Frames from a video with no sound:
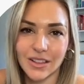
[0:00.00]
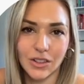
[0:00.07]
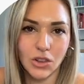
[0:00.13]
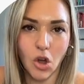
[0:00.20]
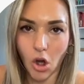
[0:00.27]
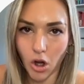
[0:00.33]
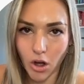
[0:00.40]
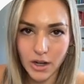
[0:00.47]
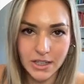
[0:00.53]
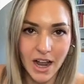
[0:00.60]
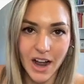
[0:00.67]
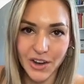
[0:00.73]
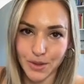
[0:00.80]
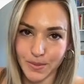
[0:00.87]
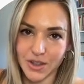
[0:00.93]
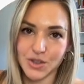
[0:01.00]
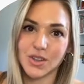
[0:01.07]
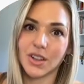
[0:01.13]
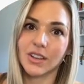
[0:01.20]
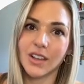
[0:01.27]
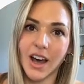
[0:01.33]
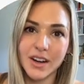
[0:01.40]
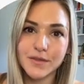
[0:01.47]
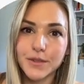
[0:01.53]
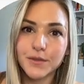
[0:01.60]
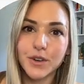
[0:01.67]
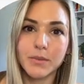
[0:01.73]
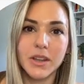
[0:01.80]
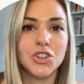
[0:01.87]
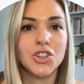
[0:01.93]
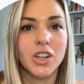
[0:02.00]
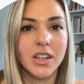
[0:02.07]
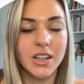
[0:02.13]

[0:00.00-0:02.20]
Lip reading: long documents with a lot of information